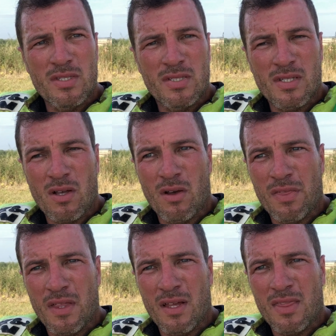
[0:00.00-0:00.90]
So I got a
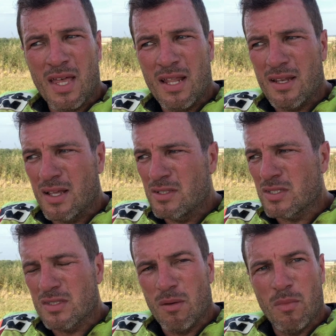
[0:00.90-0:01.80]
3rd then, and just done